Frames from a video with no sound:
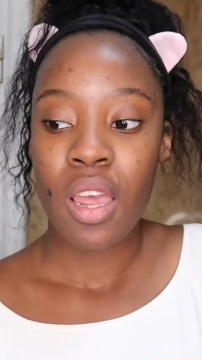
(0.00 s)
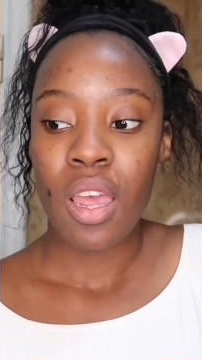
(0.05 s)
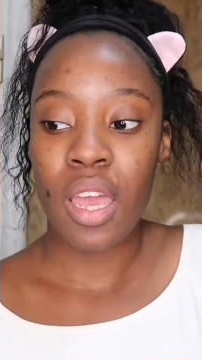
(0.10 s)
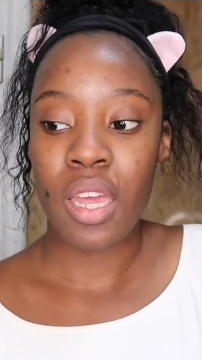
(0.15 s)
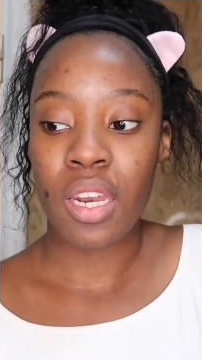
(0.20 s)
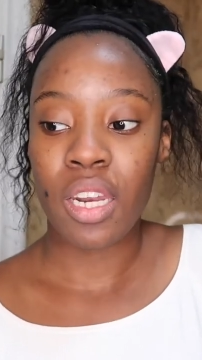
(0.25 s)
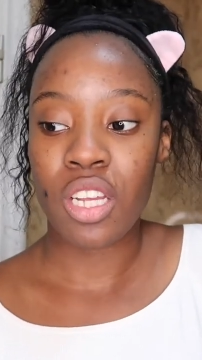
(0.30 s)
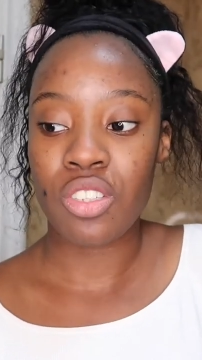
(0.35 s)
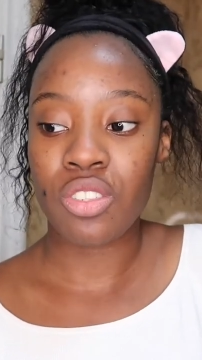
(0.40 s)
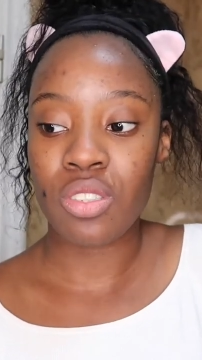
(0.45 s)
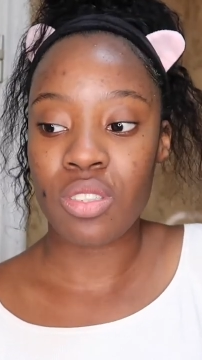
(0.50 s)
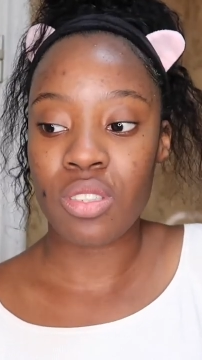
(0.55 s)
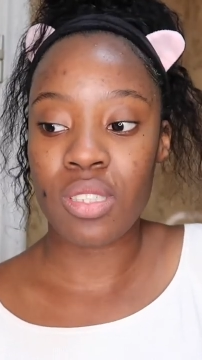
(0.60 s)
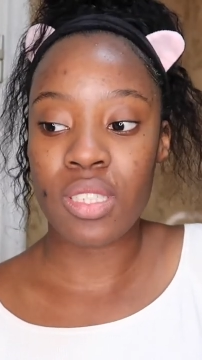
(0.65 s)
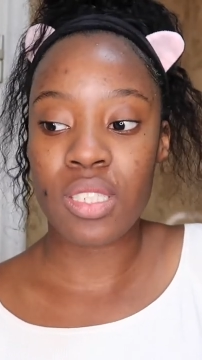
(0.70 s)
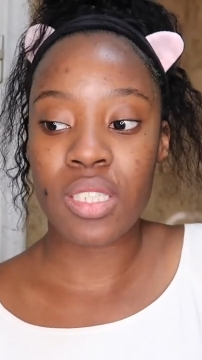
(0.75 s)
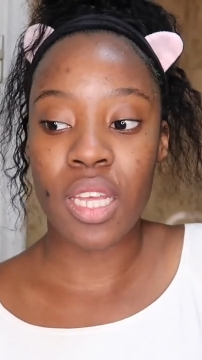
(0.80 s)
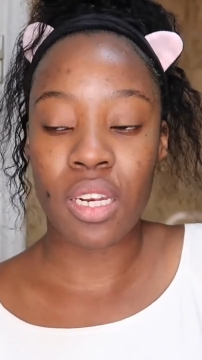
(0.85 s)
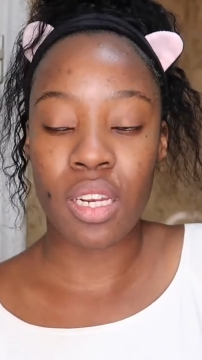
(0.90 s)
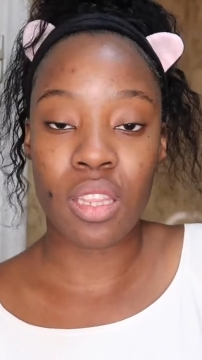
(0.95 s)
And I just
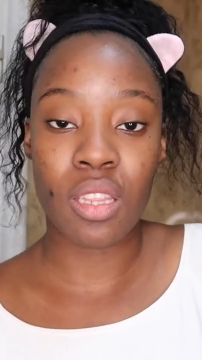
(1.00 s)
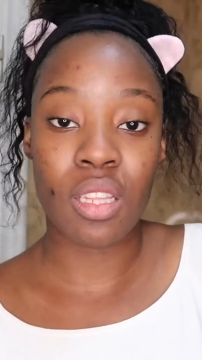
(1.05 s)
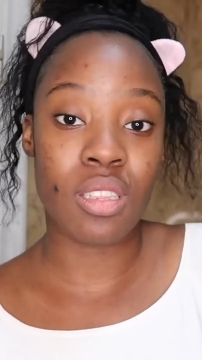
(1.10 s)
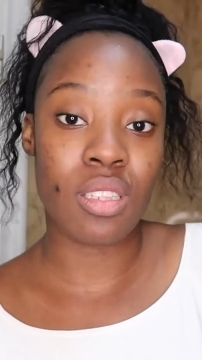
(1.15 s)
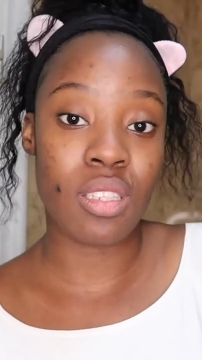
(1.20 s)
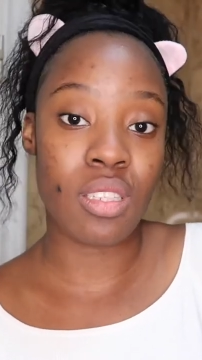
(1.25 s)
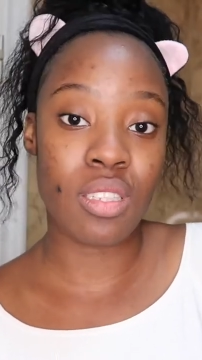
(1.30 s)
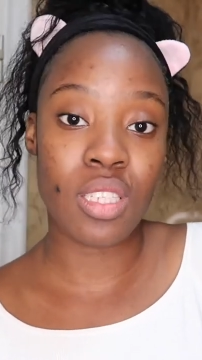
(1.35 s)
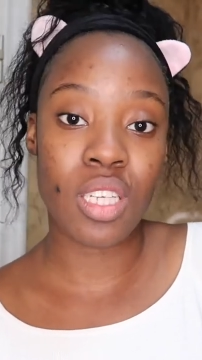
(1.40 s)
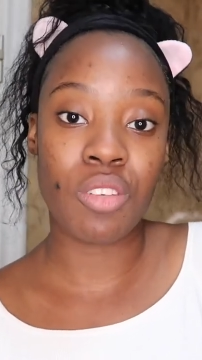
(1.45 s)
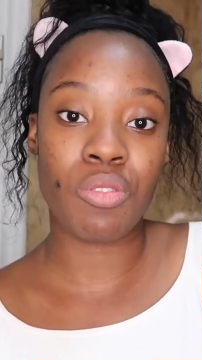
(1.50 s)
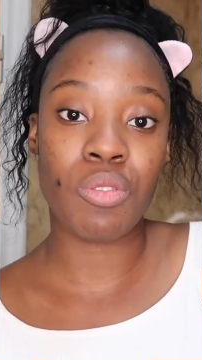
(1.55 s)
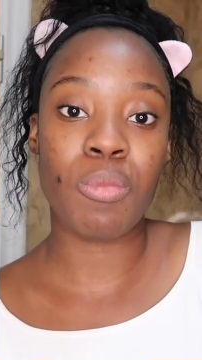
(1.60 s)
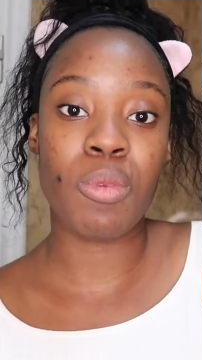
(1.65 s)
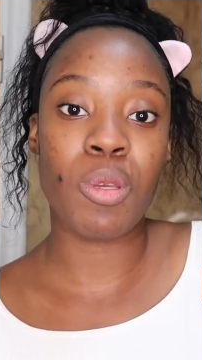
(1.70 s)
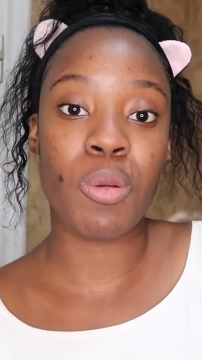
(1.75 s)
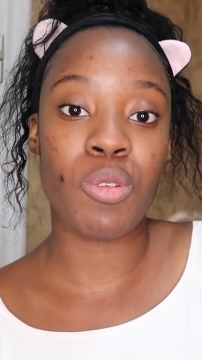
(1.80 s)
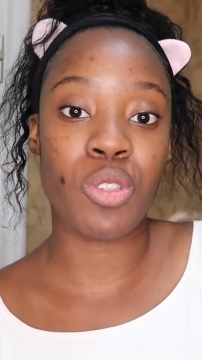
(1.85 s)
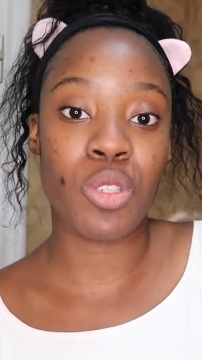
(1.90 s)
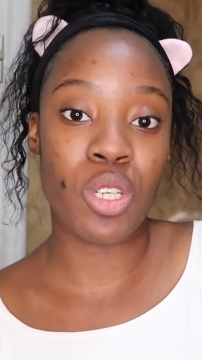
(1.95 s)
decided that this year for
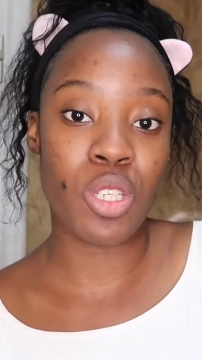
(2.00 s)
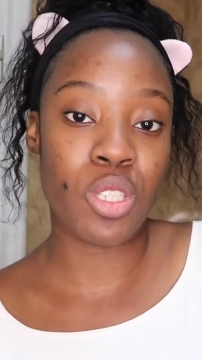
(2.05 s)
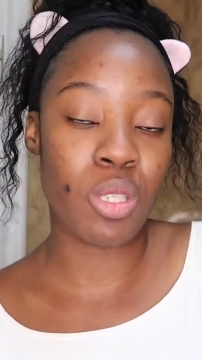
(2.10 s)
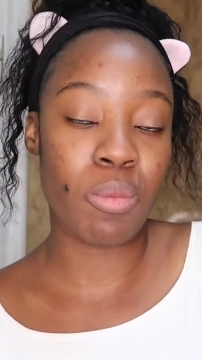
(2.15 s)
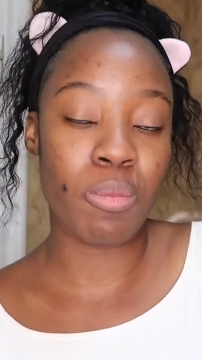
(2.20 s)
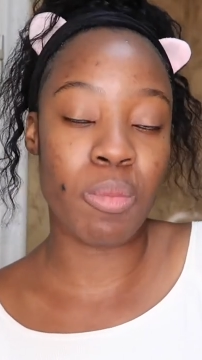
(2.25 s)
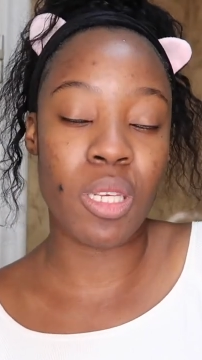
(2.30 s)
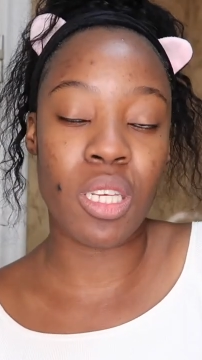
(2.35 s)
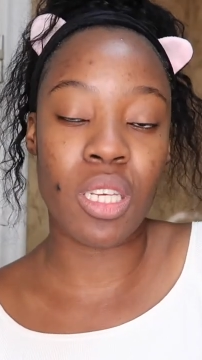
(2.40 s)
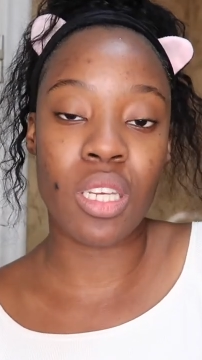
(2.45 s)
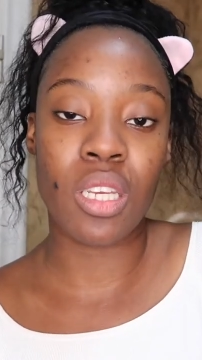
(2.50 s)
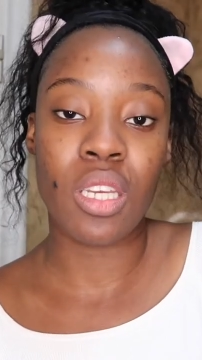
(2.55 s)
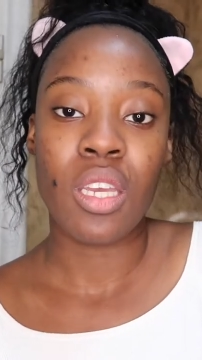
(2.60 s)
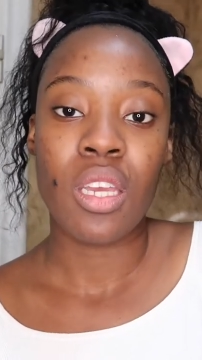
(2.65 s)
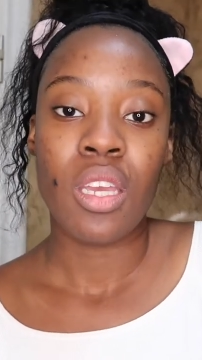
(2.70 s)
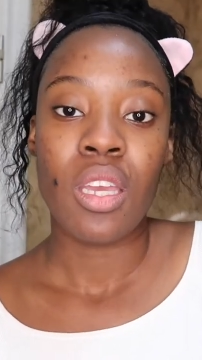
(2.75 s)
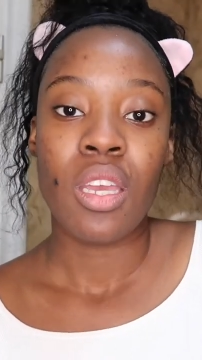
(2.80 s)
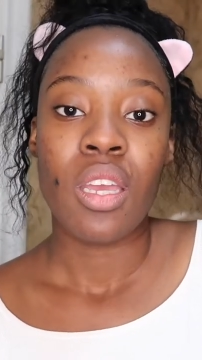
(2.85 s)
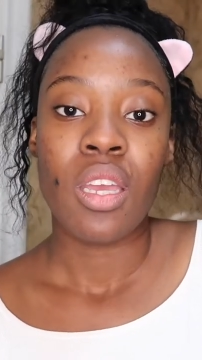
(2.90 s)
me was going to be